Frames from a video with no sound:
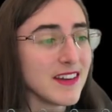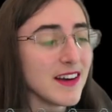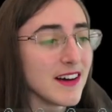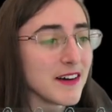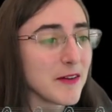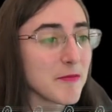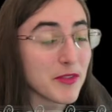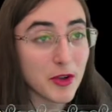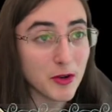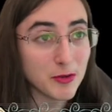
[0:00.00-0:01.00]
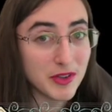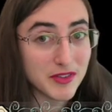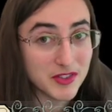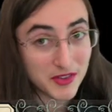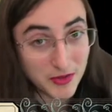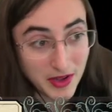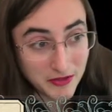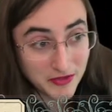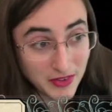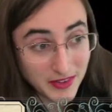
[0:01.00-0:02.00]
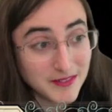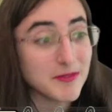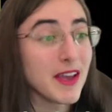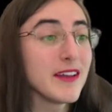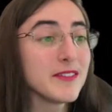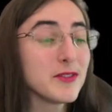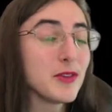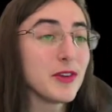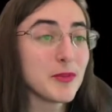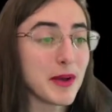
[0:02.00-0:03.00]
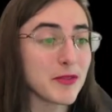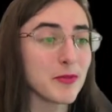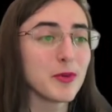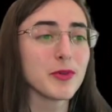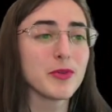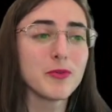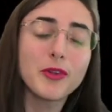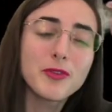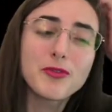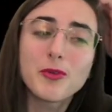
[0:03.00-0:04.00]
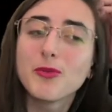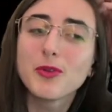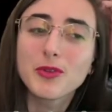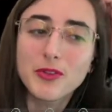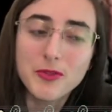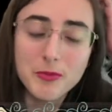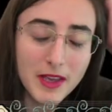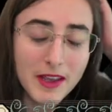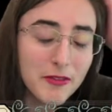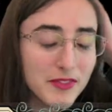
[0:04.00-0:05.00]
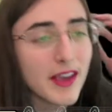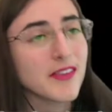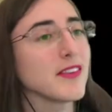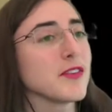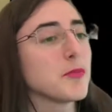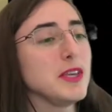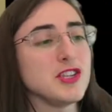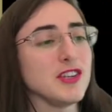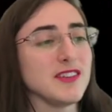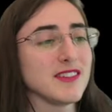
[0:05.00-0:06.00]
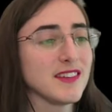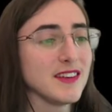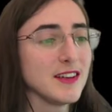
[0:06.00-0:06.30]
The goal is just to have fun and to learn about the wonderful world of extinct species.